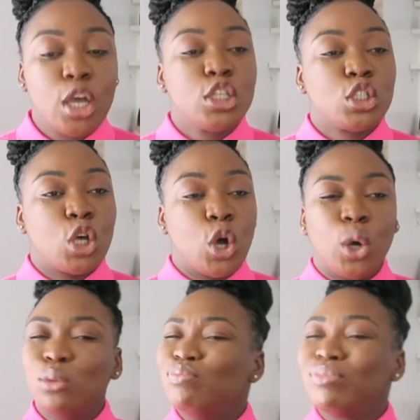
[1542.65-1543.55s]

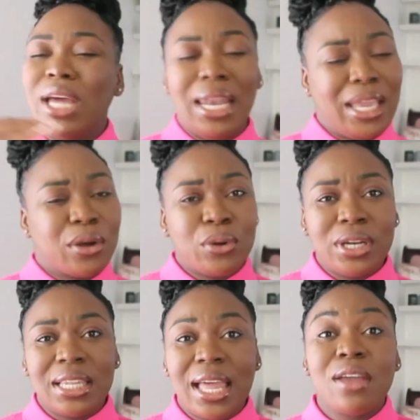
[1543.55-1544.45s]
so later
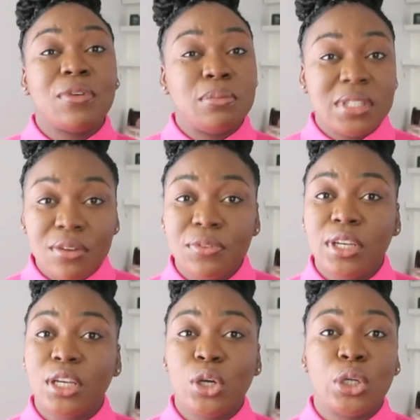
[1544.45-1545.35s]
on in life I'm
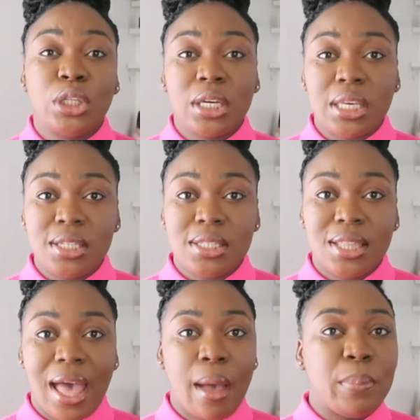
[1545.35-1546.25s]
definitely gonna look into
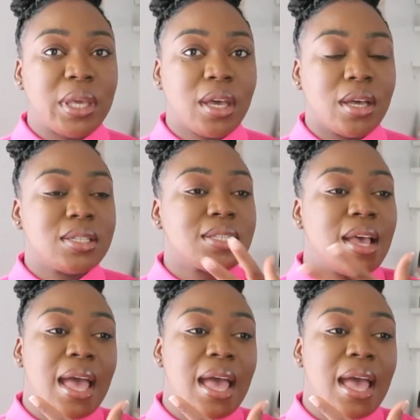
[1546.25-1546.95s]
that, because